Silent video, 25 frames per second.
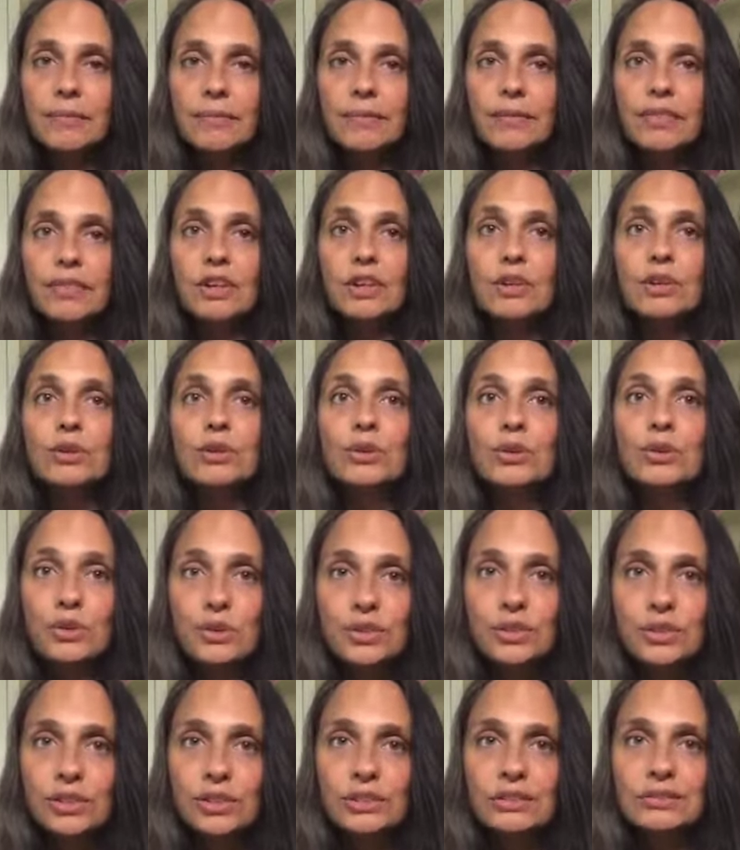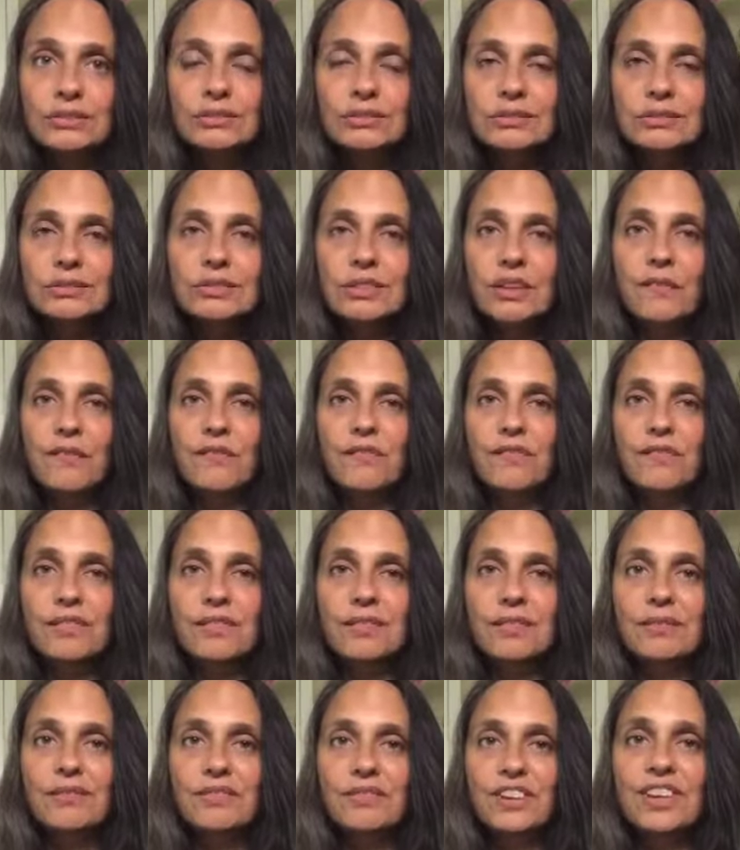the illusion of
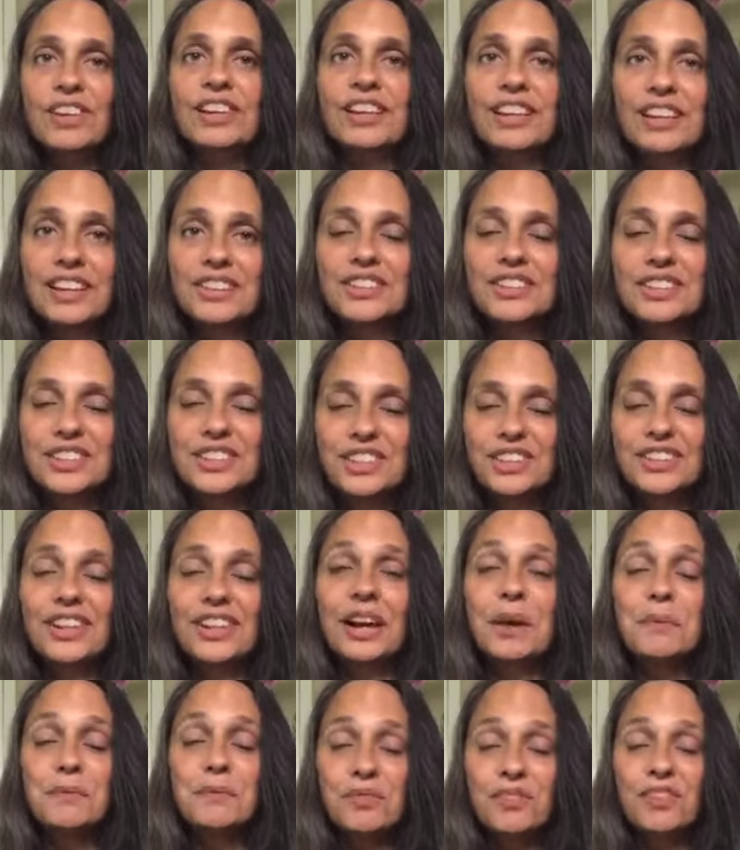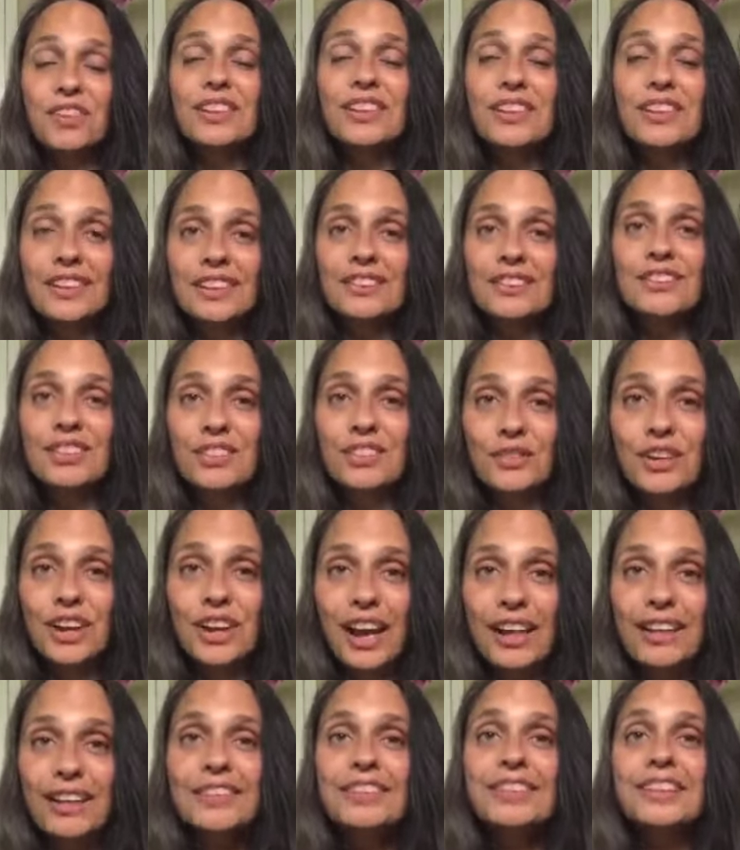feeling insecure, like I'm feeling the
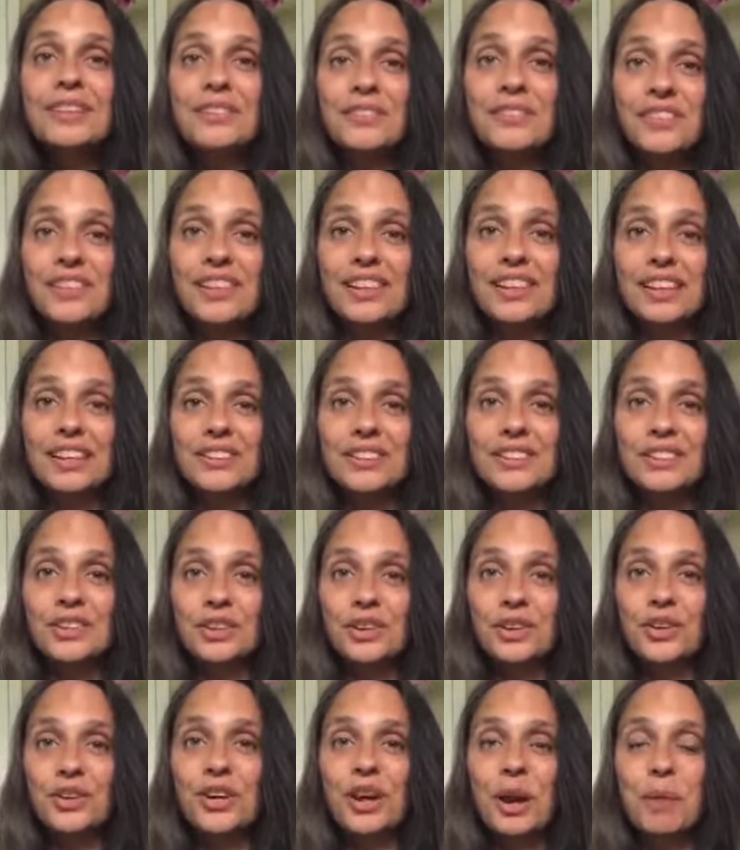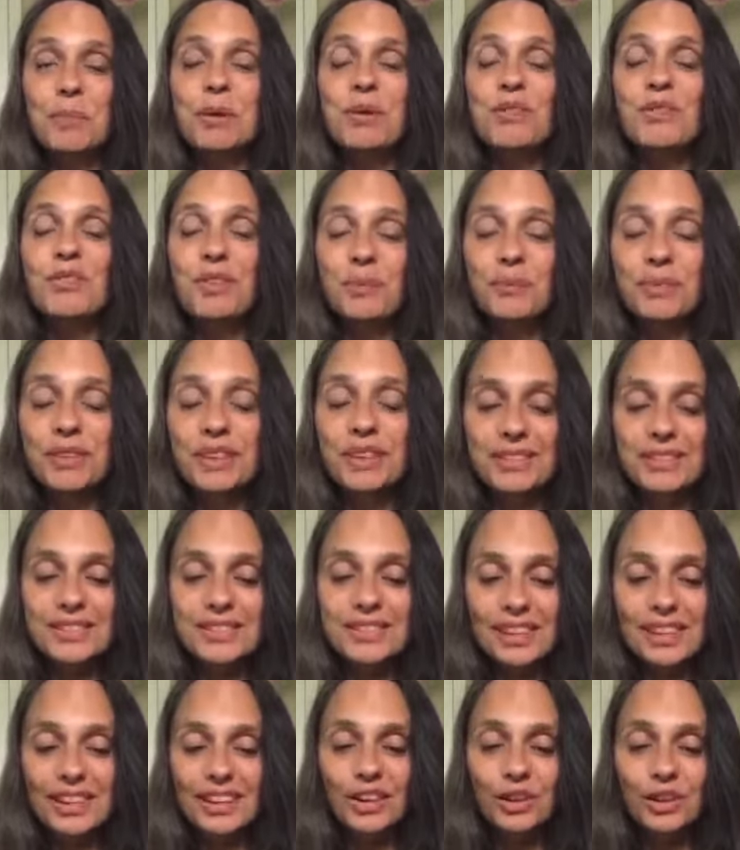reality of feeling insecure coming from these
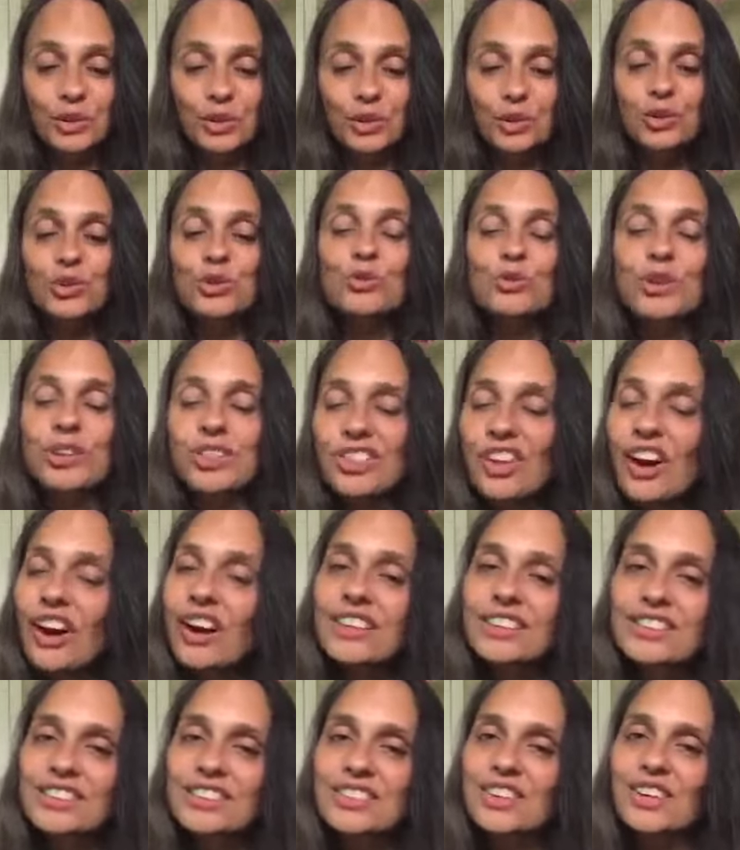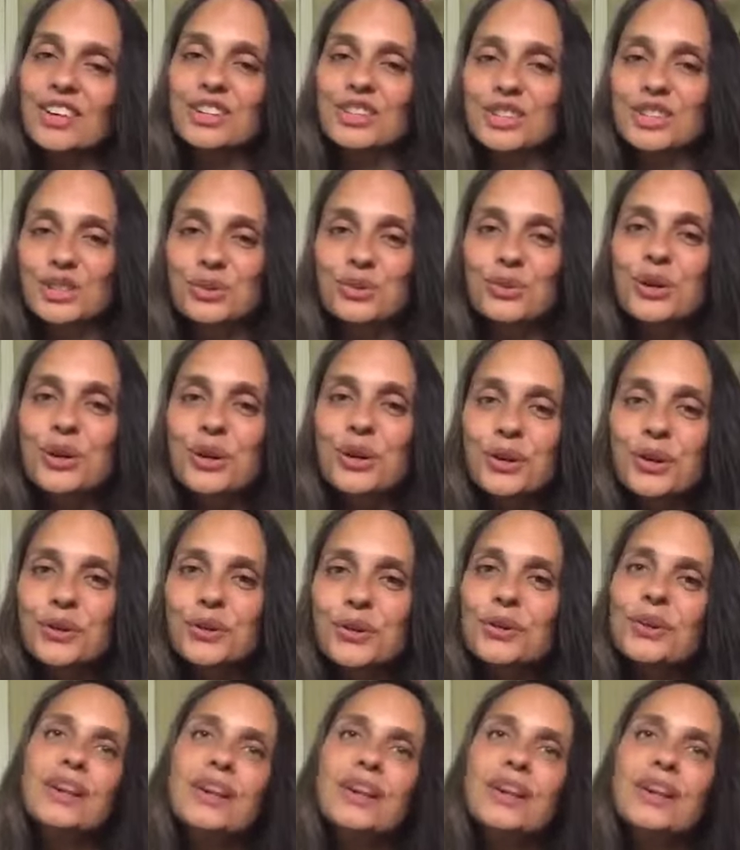illusory thoughts that aren't true,